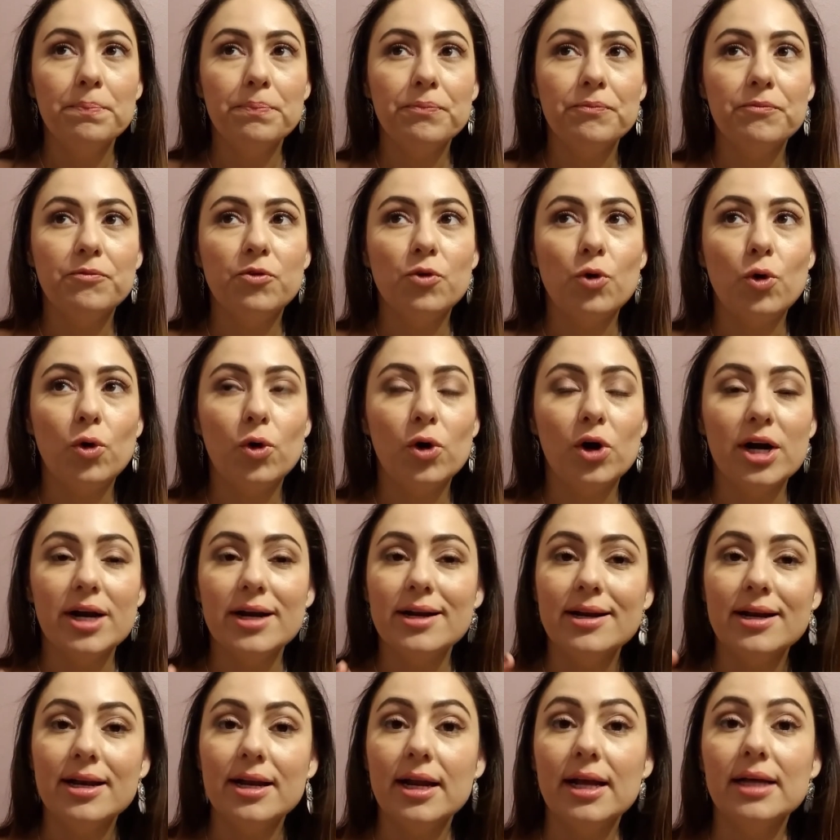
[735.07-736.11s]
for
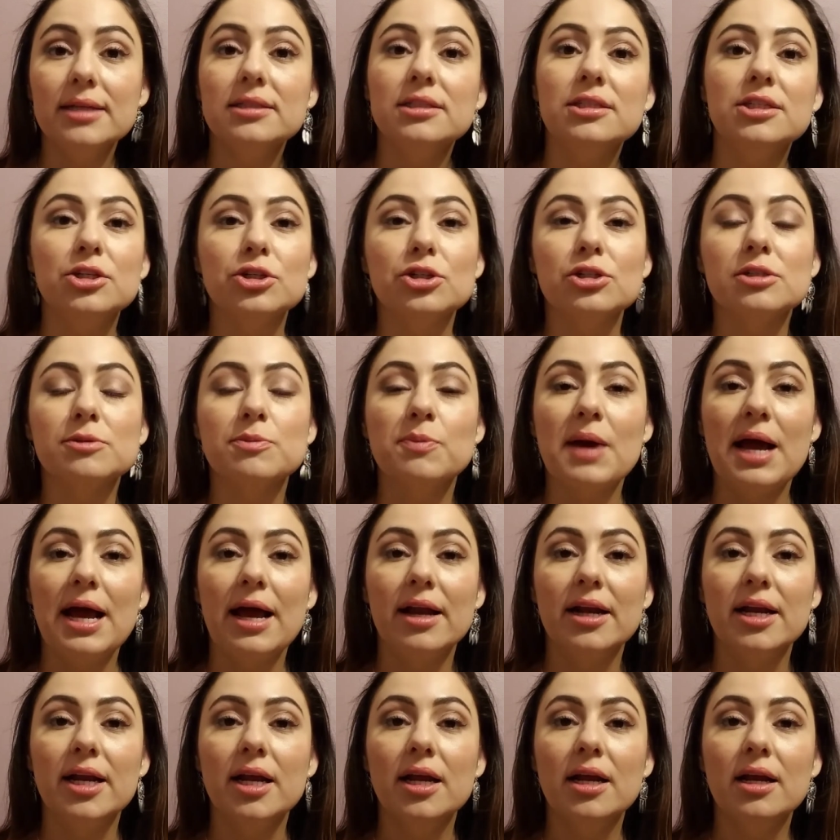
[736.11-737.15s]
next year's
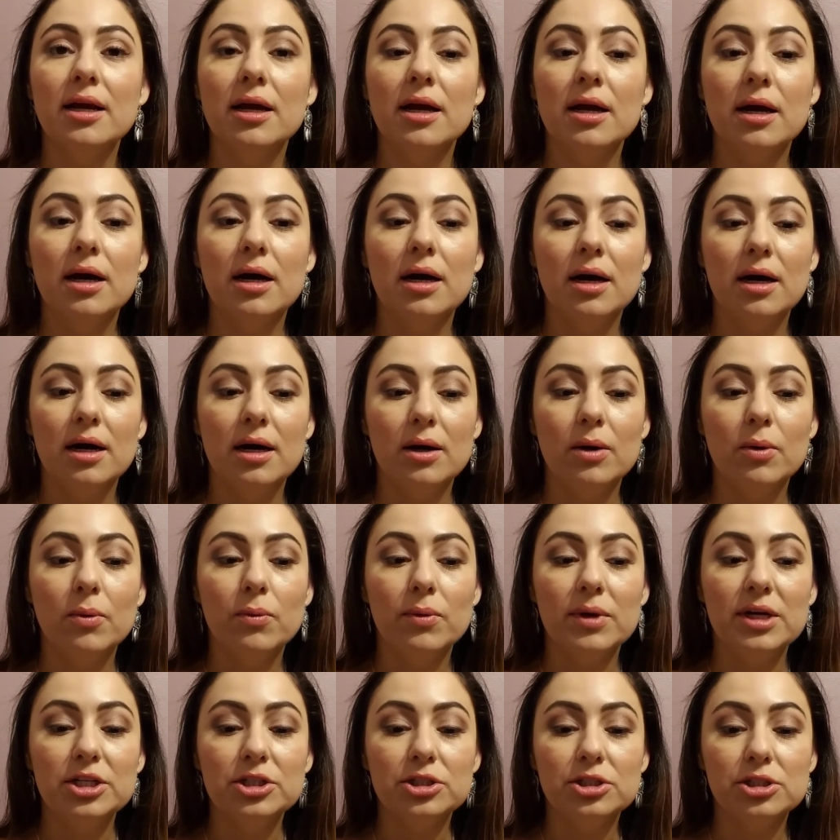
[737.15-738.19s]
panning,
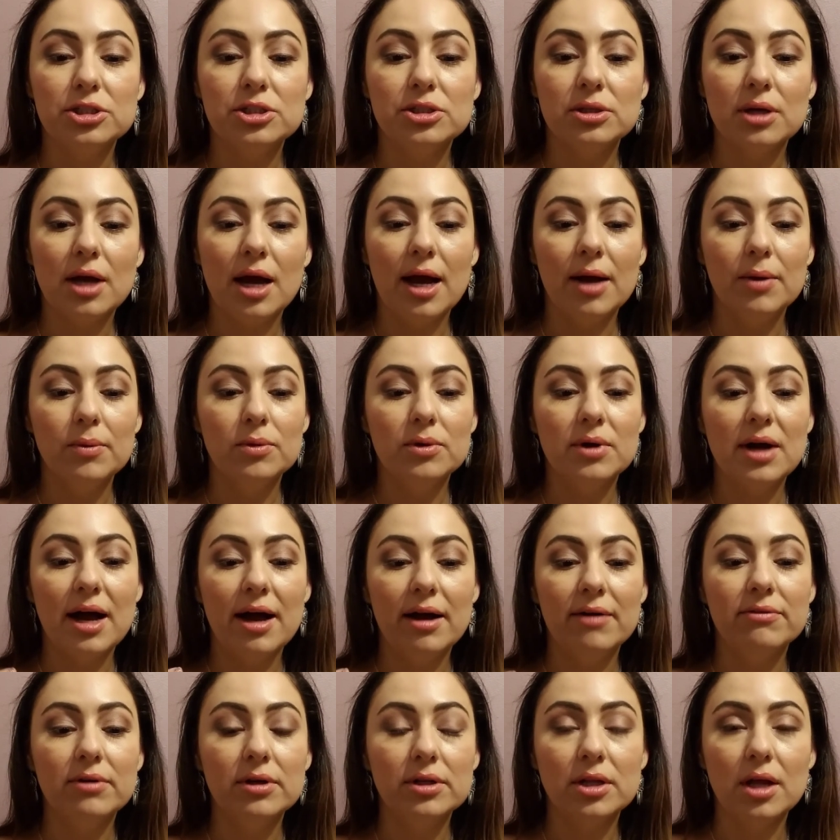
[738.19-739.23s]
which I will
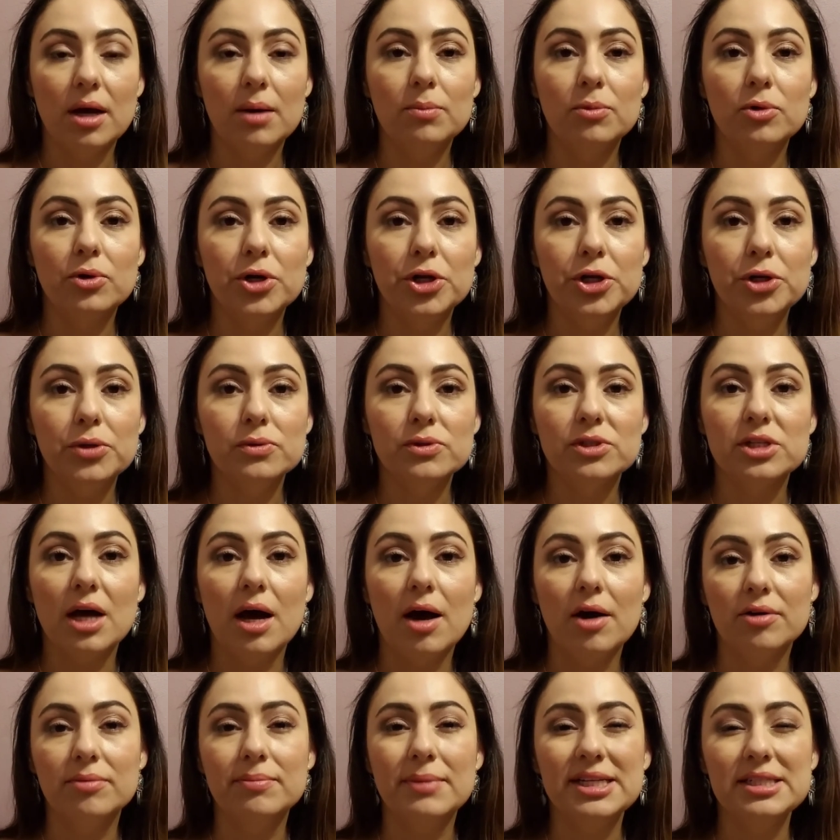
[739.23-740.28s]
have a lot more use
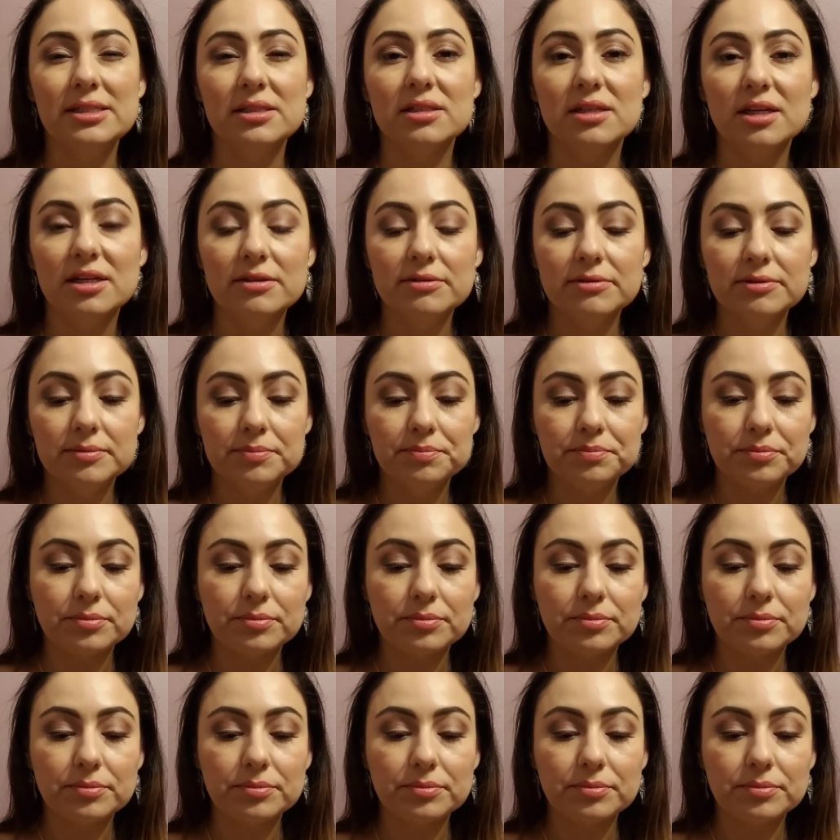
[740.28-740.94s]
out of my stuff.